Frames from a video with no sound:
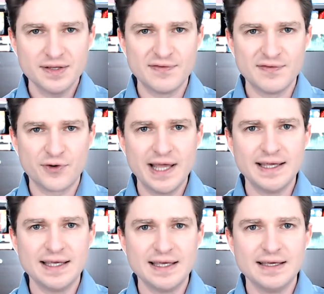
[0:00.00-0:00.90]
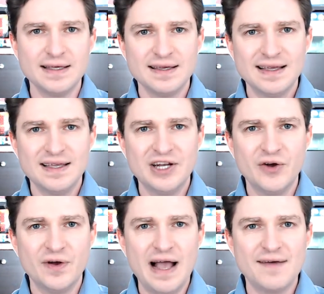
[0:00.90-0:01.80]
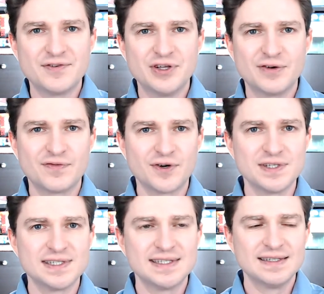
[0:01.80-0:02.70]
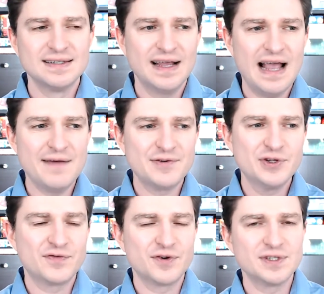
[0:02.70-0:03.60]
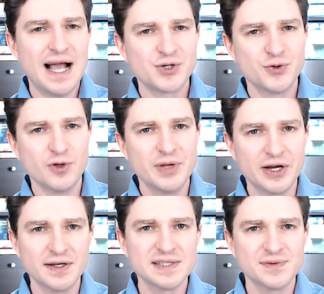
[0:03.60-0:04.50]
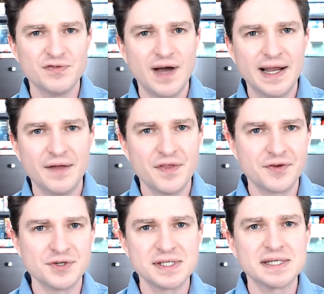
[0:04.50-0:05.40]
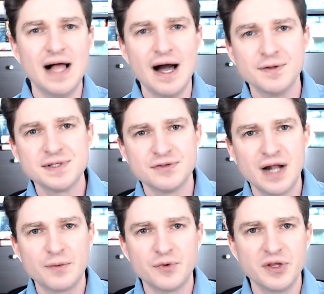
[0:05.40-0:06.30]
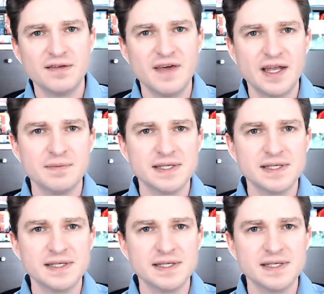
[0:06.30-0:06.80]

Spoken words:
Ferengi, you know, after their first actual appearance, where you find out that they're just clowns and they're not really venomous